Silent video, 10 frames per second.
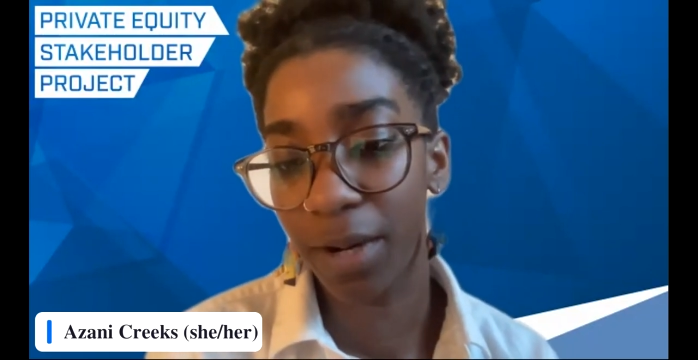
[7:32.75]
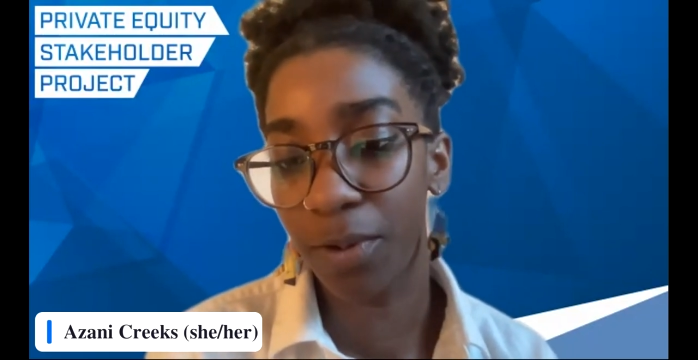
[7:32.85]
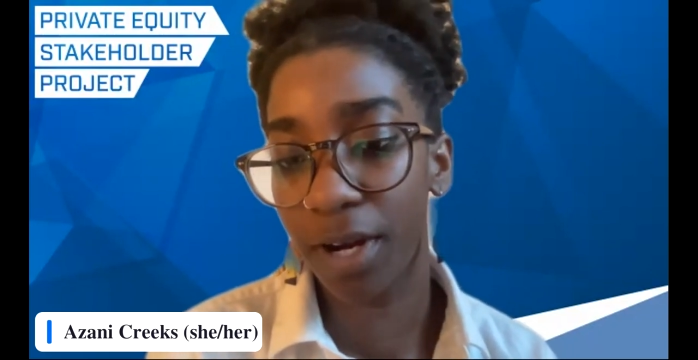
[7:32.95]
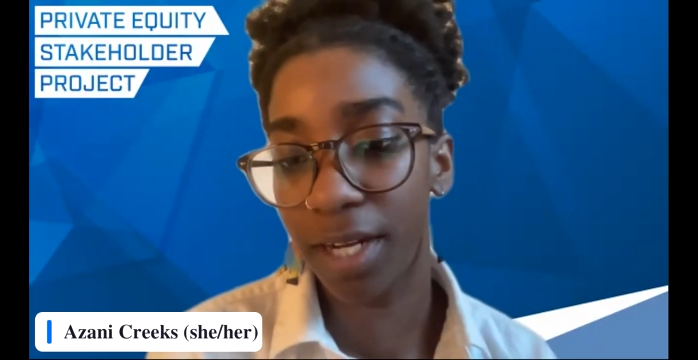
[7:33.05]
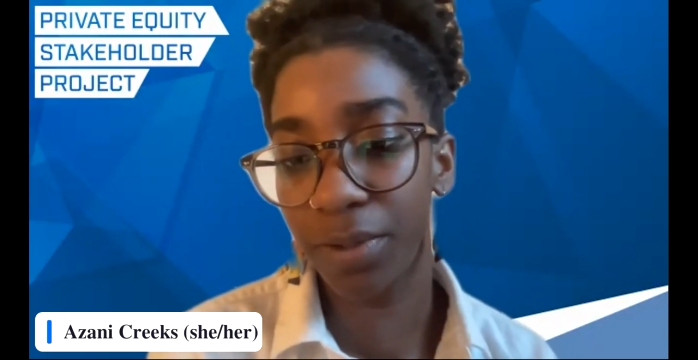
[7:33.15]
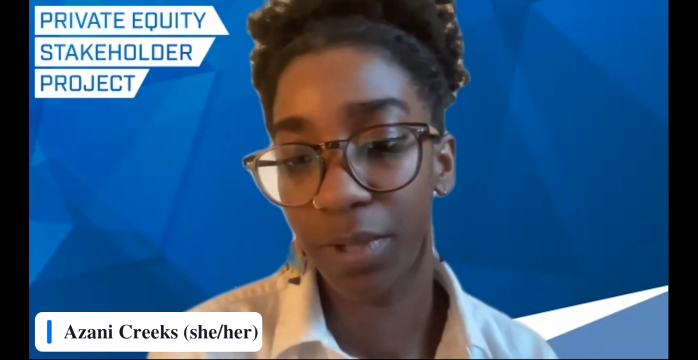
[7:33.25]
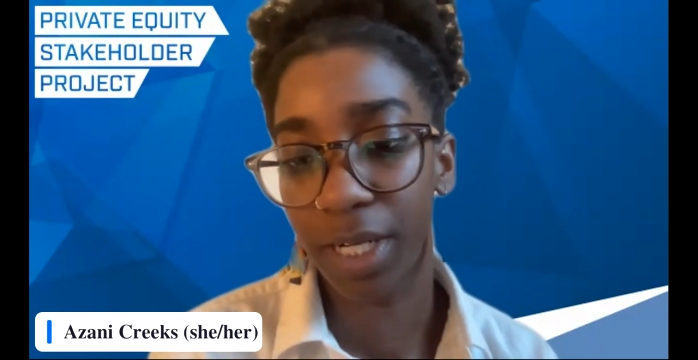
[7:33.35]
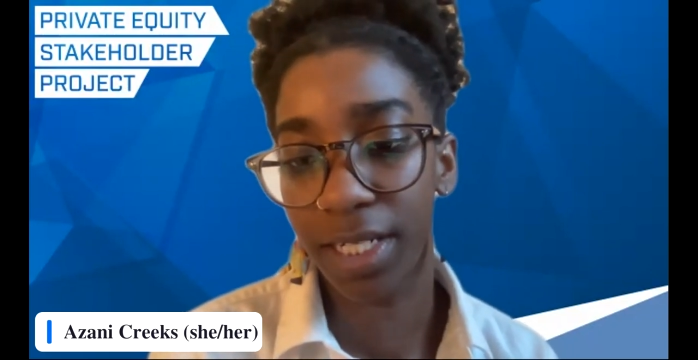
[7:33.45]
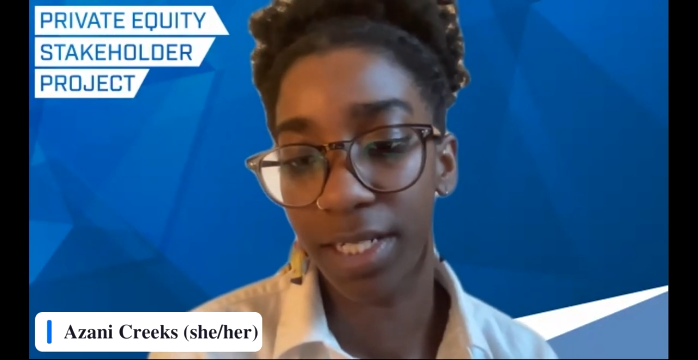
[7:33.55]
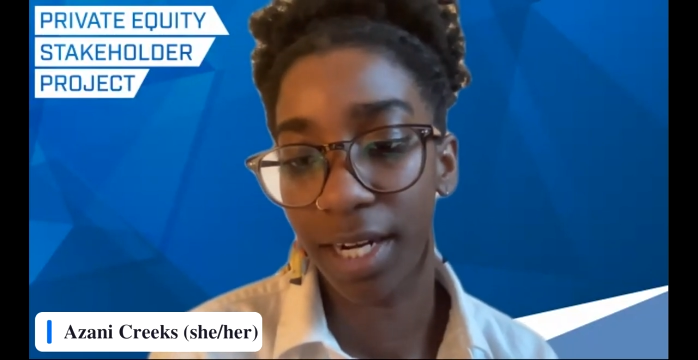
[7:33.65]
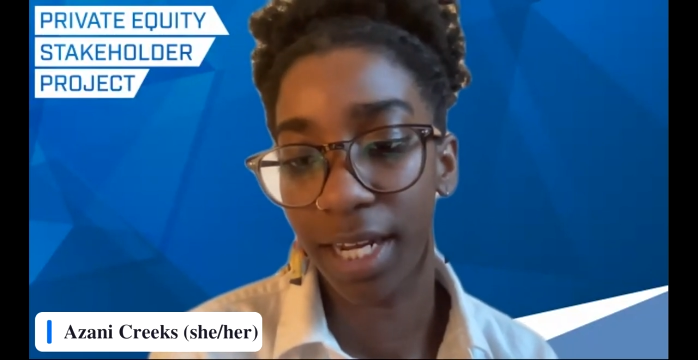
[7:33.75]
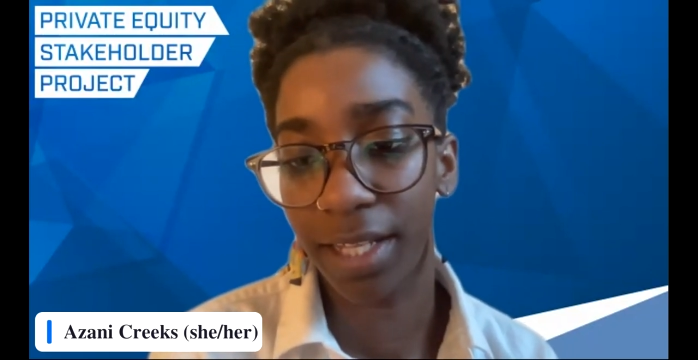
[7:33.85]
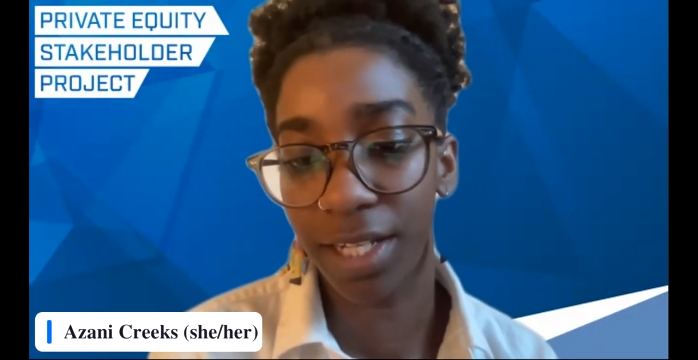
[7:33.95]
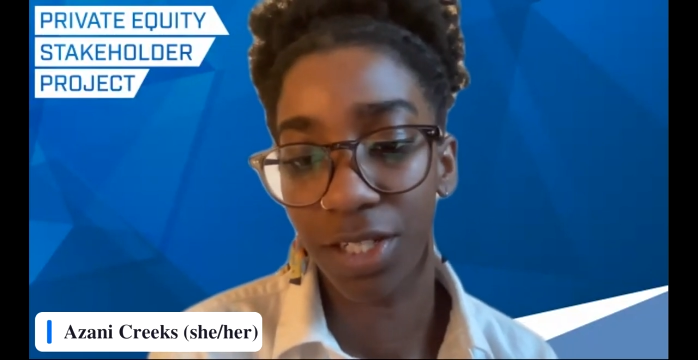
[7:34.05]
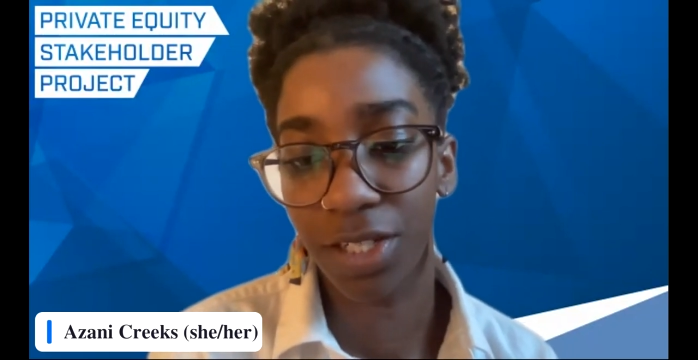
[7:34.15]
Taiwan, where he taught
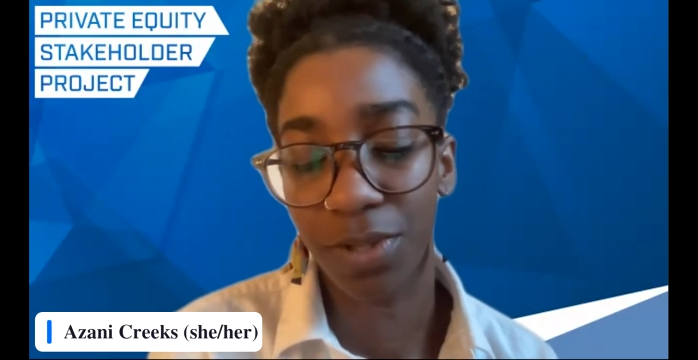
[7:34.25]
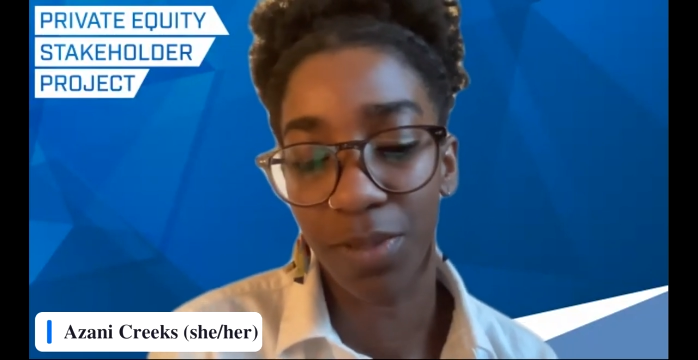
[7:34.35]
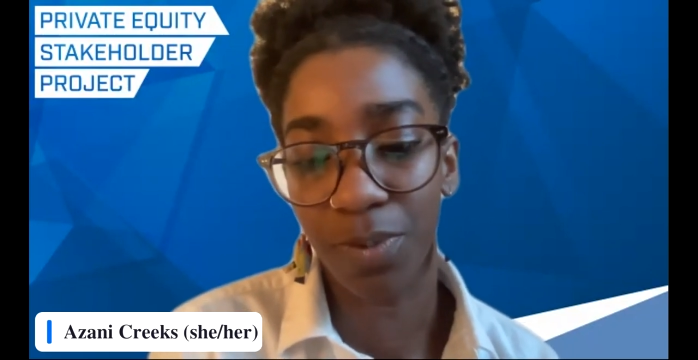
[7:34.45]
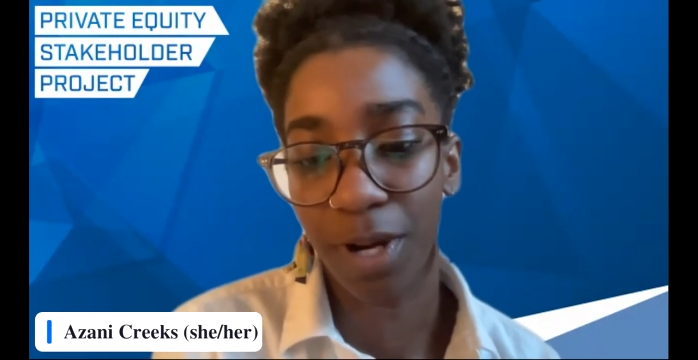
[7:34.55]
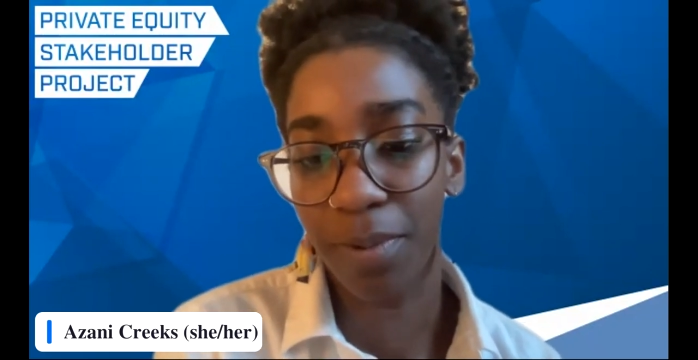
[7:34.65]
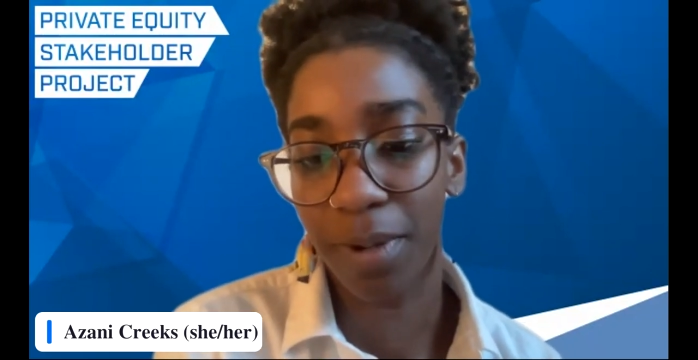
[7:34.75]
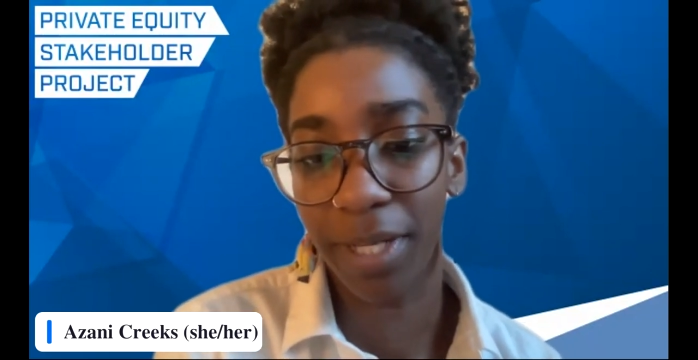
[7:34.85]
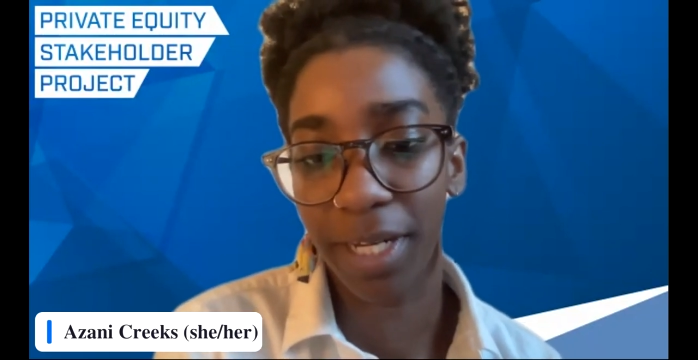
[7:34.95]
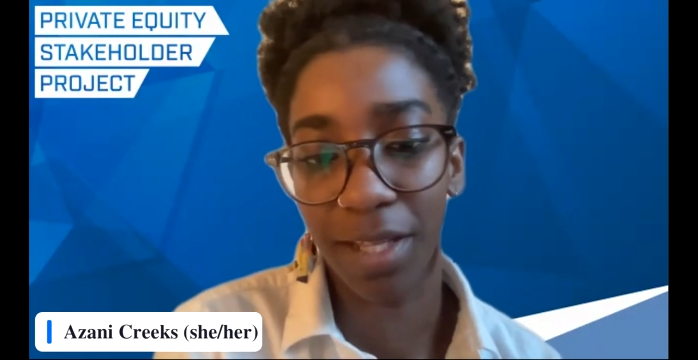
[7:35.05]
English to a small public